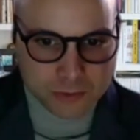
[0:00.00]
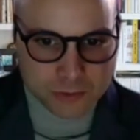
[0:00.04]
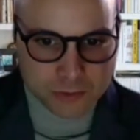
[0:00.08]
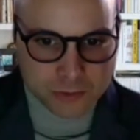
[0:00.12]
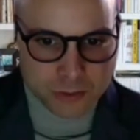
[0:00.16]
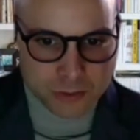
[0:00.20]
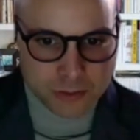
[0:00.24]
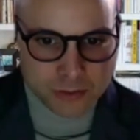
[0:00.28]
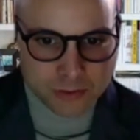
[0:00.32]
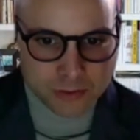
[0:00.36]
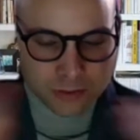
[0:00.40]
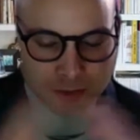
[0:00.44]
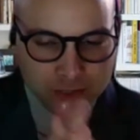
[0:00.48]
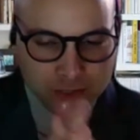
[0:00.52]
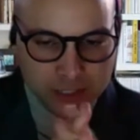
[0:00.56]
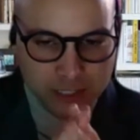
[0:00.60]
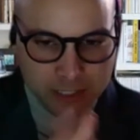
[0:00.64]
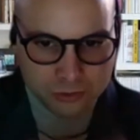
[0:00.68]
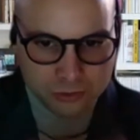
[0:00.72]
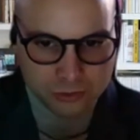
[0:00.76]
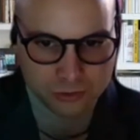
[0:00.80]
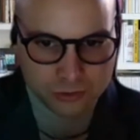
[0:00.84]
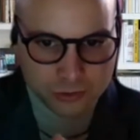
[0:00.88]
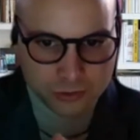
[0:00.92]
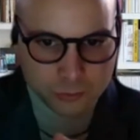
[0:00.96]
strong
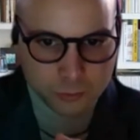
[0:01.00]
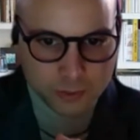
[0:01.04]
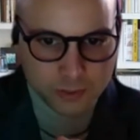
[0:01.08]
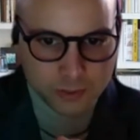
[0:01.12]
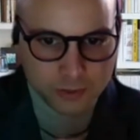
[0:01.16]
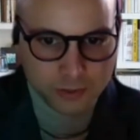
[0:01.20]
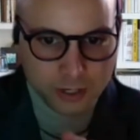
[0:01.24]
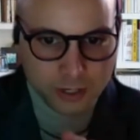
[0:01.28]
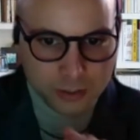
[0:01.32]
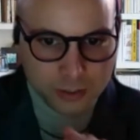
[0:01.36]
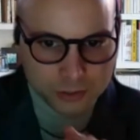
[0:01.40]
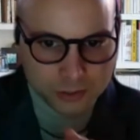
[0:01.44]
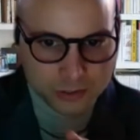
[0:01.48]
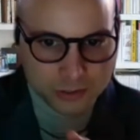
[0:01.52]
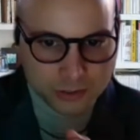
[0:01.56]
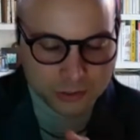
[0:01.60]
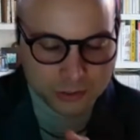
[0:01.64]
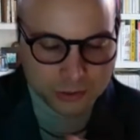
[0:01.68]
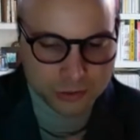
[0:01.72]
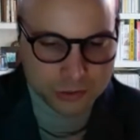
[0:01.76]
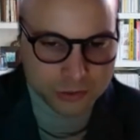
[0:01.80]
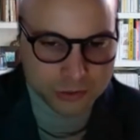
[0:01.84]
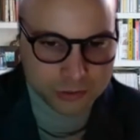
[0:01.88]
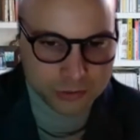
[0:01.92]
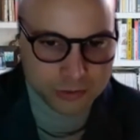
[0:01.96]
connections with our
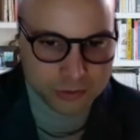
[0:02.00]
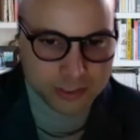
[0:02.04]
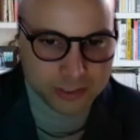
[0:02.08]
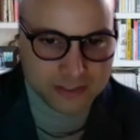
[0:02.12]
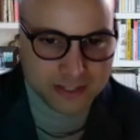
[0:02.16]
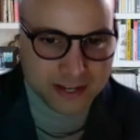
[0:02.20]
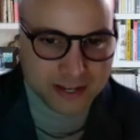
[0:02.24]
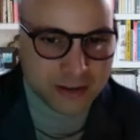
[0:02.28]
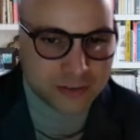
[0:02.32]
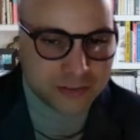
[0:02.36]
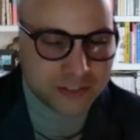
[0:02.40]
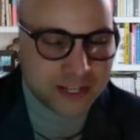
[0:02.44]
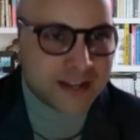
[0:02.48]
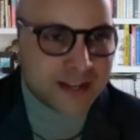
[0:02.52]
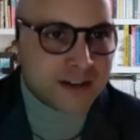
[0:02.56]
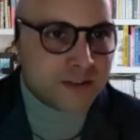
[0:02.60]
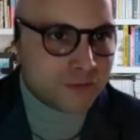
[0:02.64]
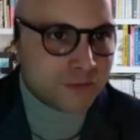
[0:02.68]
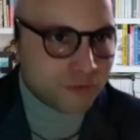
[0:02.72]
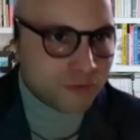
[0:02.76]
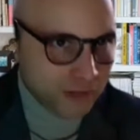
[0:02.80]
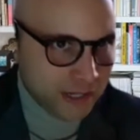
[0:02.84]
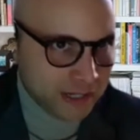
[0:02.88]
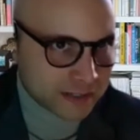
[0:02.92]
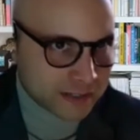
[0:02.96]
students, how that
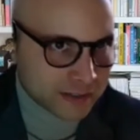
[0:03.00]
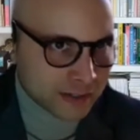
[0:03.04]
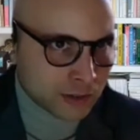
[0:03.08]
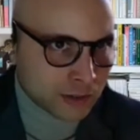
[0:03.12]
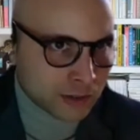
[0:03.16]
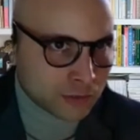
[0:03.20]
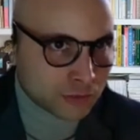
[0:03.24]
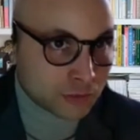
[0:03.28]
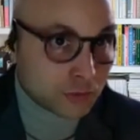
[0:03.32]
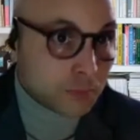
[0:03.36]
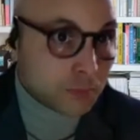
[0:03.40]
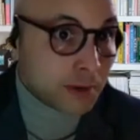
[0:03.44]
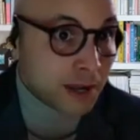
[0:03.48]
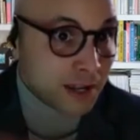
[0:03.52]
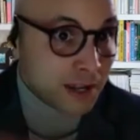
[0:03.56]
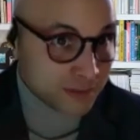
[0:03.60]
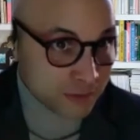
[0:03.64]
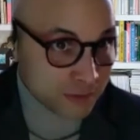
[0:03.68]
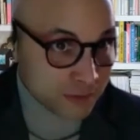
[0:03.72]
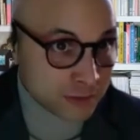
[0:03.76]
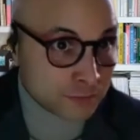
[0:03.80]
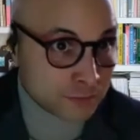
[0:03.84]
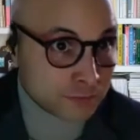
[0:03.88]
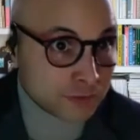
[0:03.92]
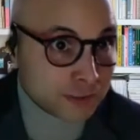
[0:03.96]
affects also
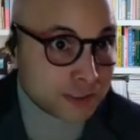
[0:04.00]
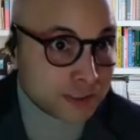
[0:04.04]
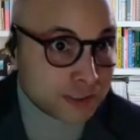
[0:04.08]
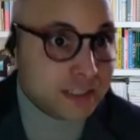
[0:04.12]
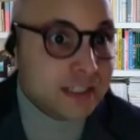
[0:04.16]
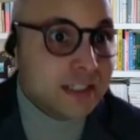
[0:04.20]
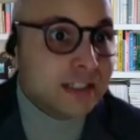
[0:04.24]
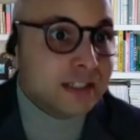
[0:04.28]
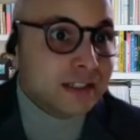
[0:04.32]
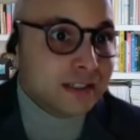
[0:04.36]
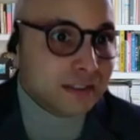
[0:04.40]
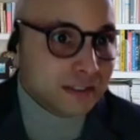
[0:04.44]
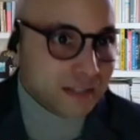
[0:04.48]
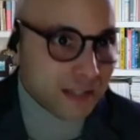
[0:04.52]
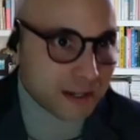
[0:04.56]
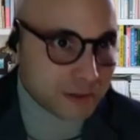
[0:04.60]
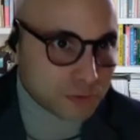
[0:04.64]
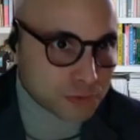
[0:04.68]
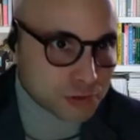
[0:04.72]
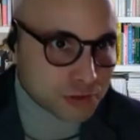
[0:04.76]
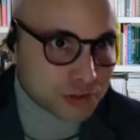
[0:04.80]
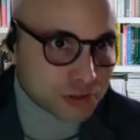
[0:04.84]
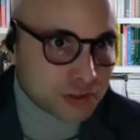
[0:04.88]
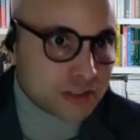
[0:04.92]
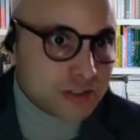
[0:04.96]
positively
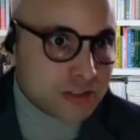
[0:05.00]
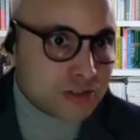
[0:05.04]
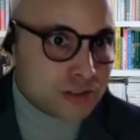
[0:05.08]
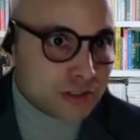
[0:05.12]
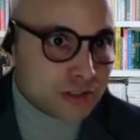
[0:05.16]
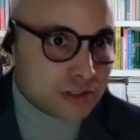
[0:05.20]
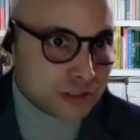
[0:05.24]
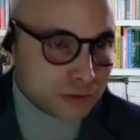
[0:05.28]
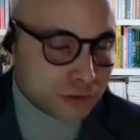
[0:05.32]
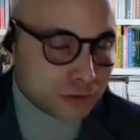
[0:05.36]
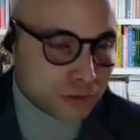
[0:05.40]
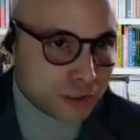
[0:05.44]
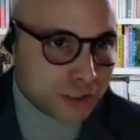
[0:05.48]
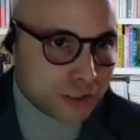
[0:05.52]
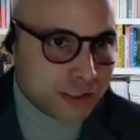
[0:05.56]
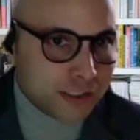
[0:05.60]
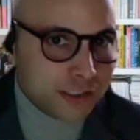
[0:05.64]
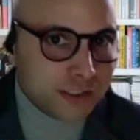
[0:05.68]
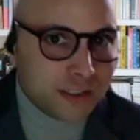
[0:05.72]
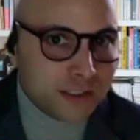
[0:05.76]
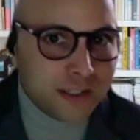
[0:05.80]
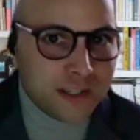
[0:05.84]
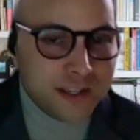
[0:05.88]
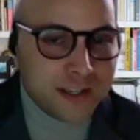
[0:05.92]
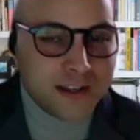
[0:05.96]
language teaching and
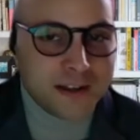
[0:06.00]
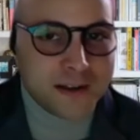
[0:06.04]
learning.